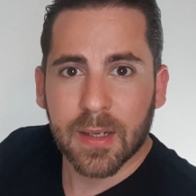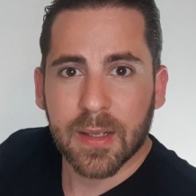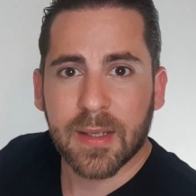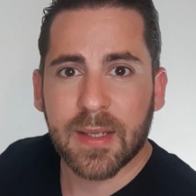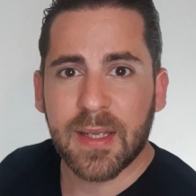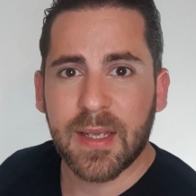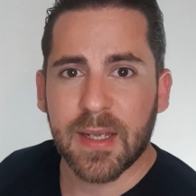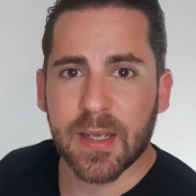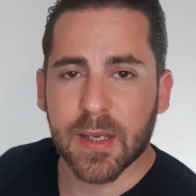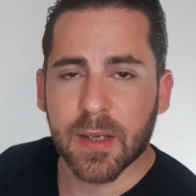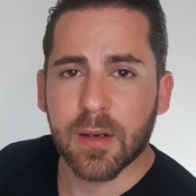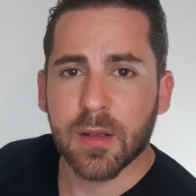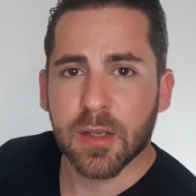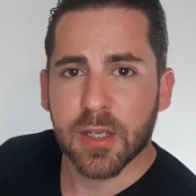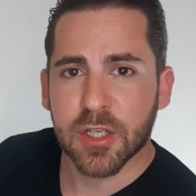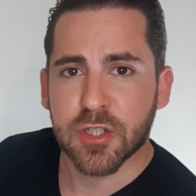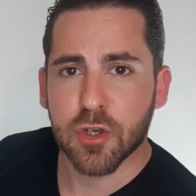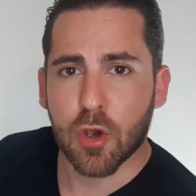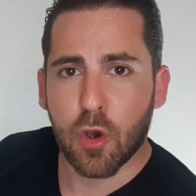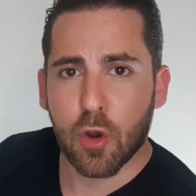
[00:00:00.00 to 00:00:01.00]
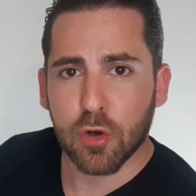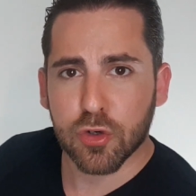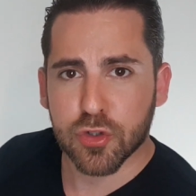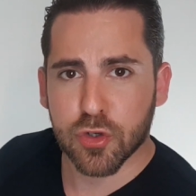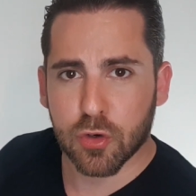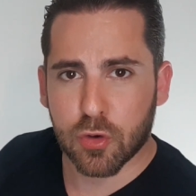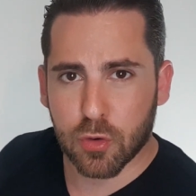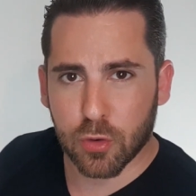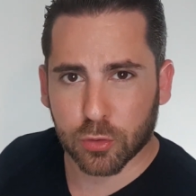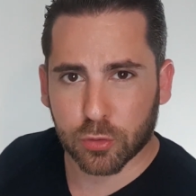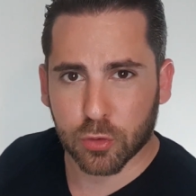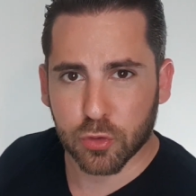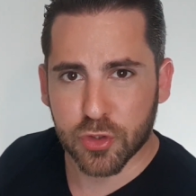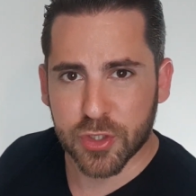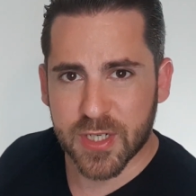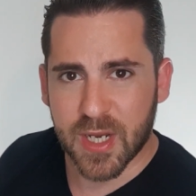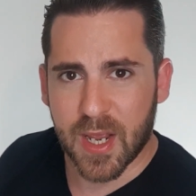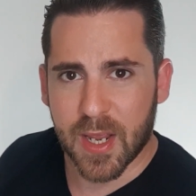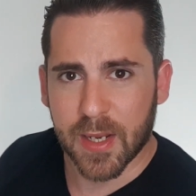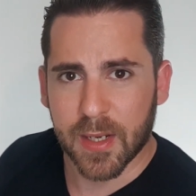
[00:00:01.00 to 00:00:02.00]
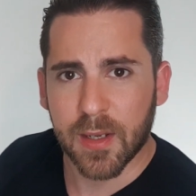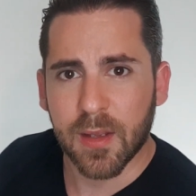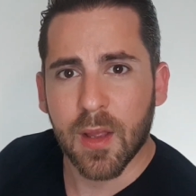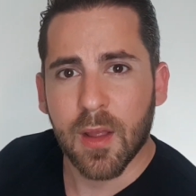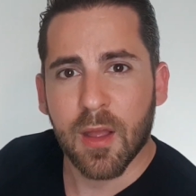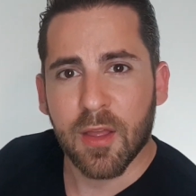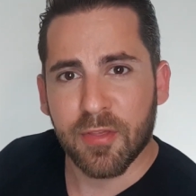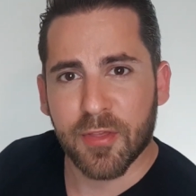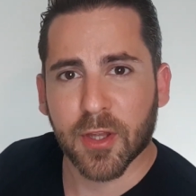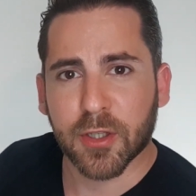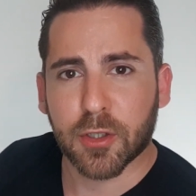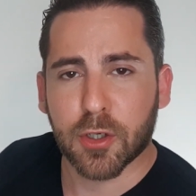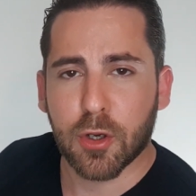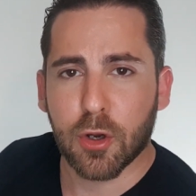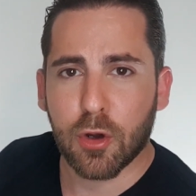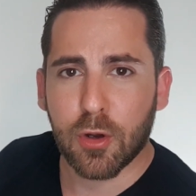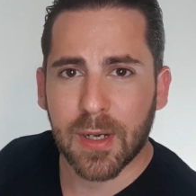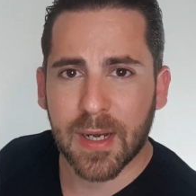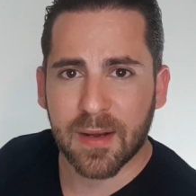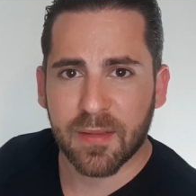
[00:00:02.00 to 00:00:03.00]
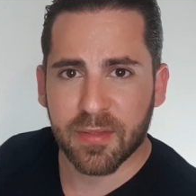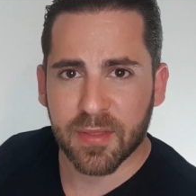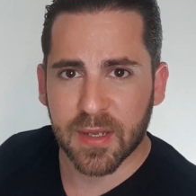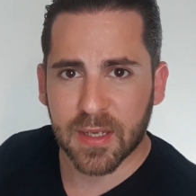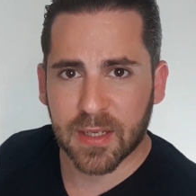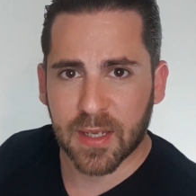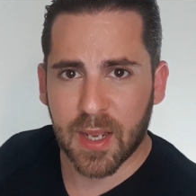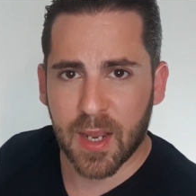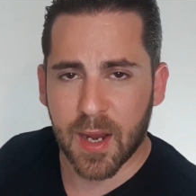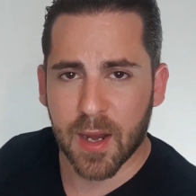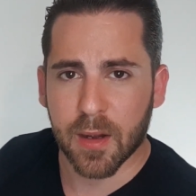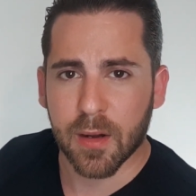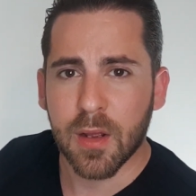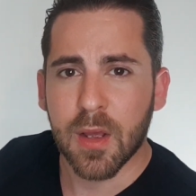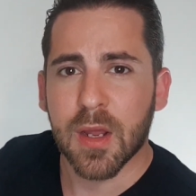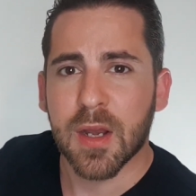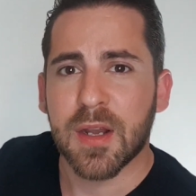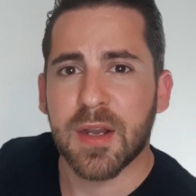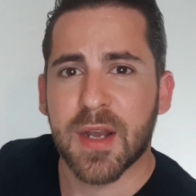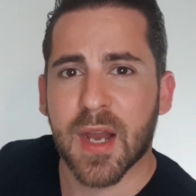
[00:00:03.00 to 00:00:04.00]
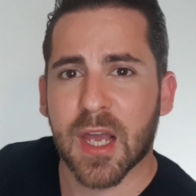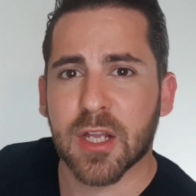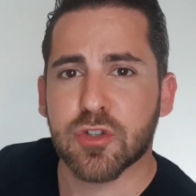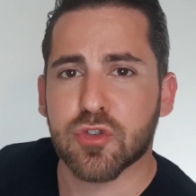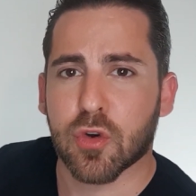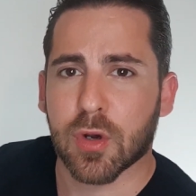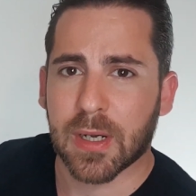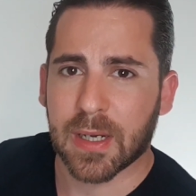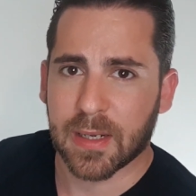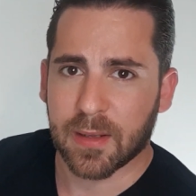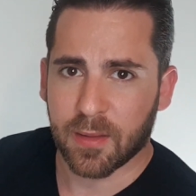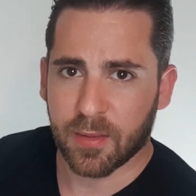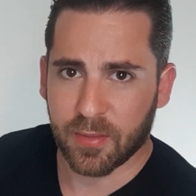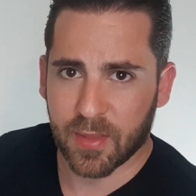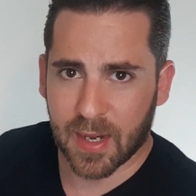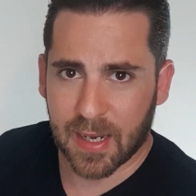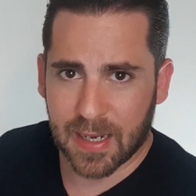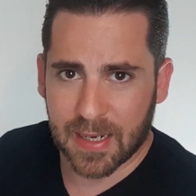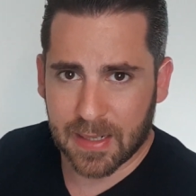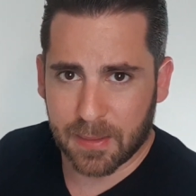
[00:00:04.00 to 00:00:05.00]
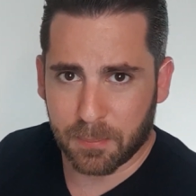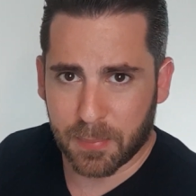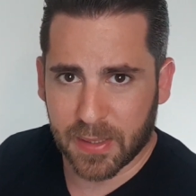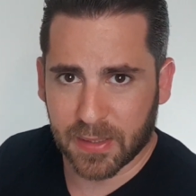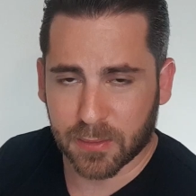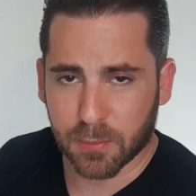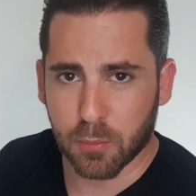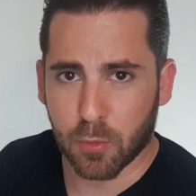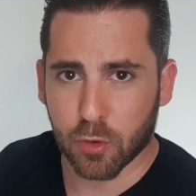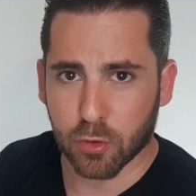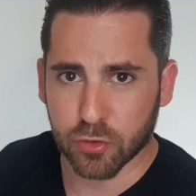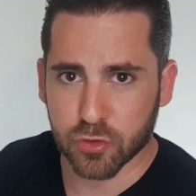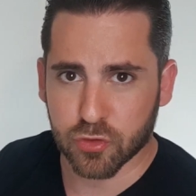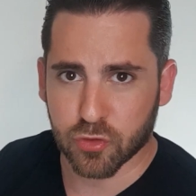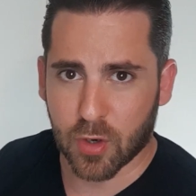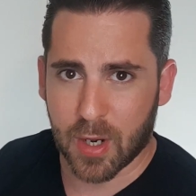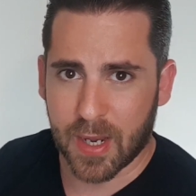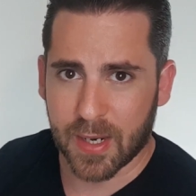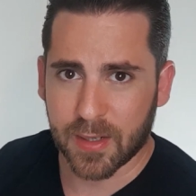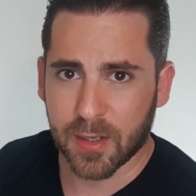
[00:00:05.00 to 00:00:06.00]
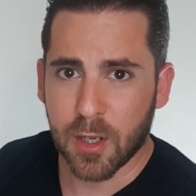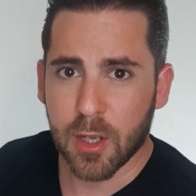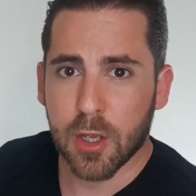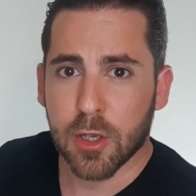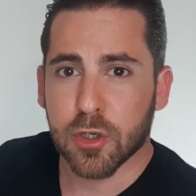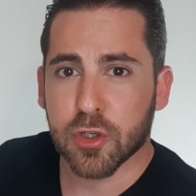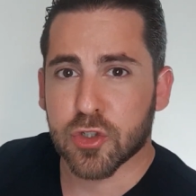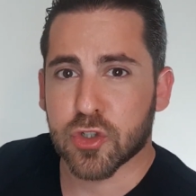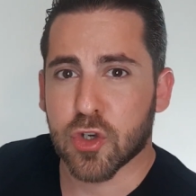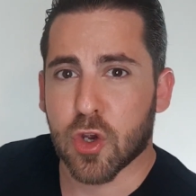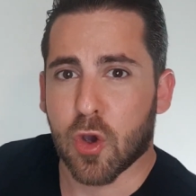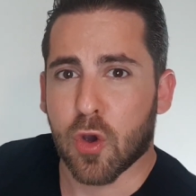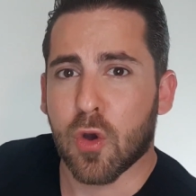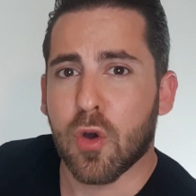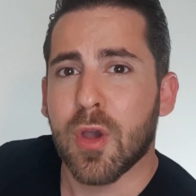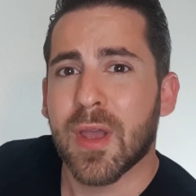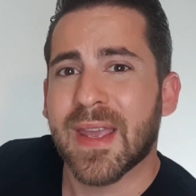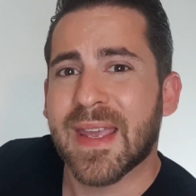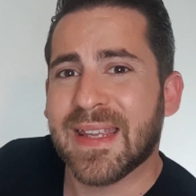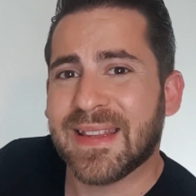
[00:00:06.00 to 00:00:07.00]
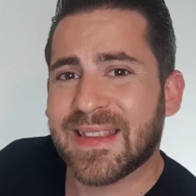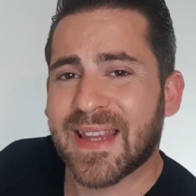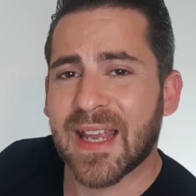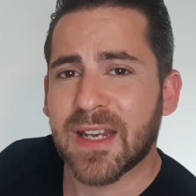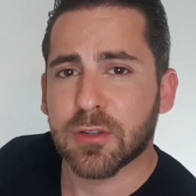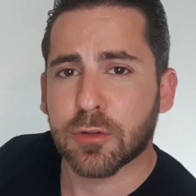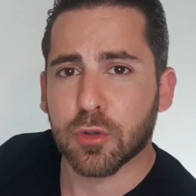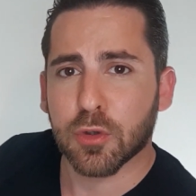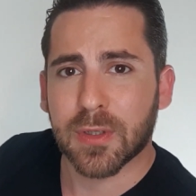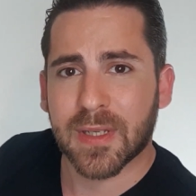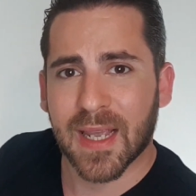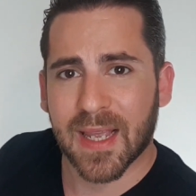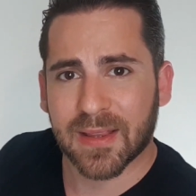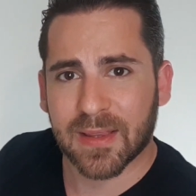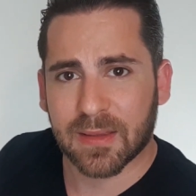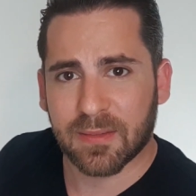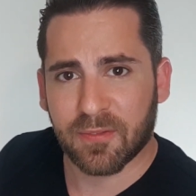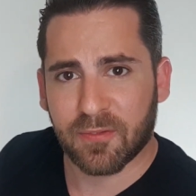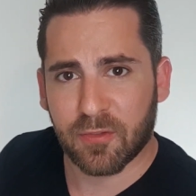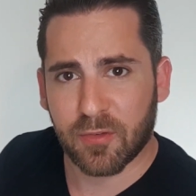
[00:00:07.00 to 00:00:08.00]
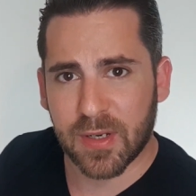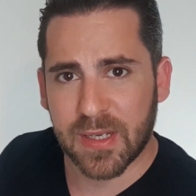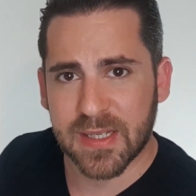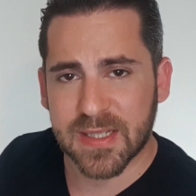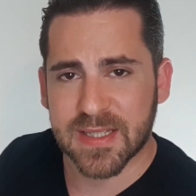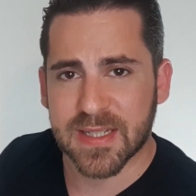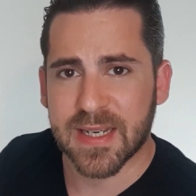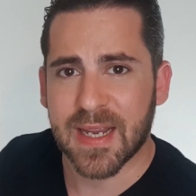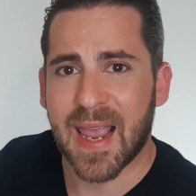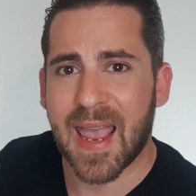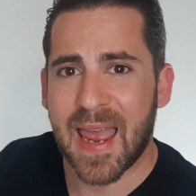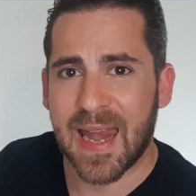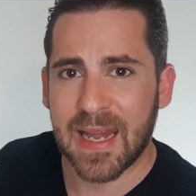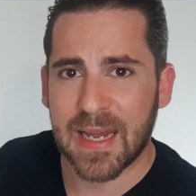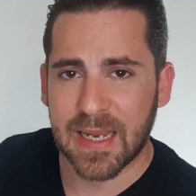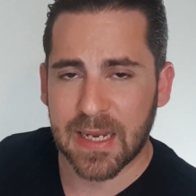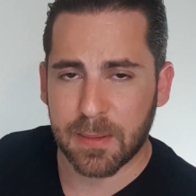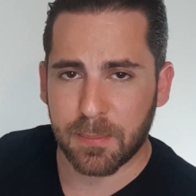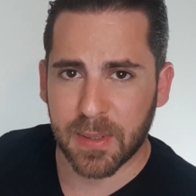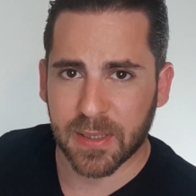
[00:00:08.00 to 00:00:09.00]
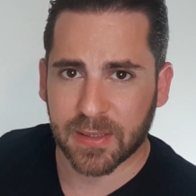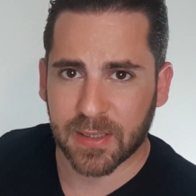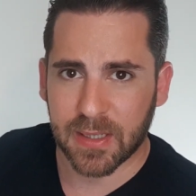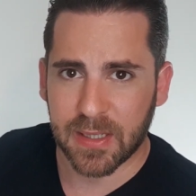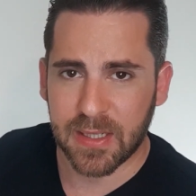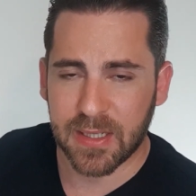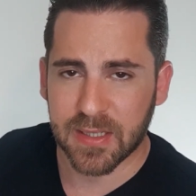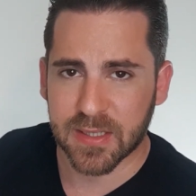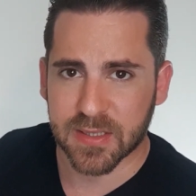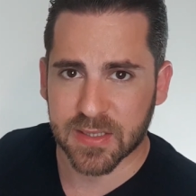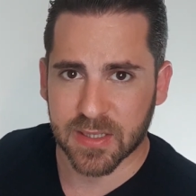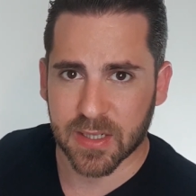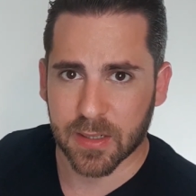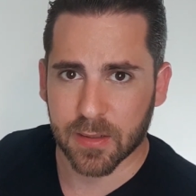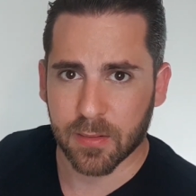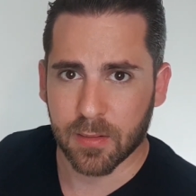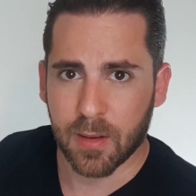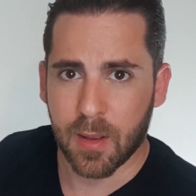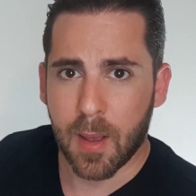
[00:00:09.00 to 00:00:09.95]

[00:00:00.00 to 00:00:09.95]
Here is also good to say that curly and thick hair naturally they're a little bit more dry, so it tends to get frizzy a little bit easier.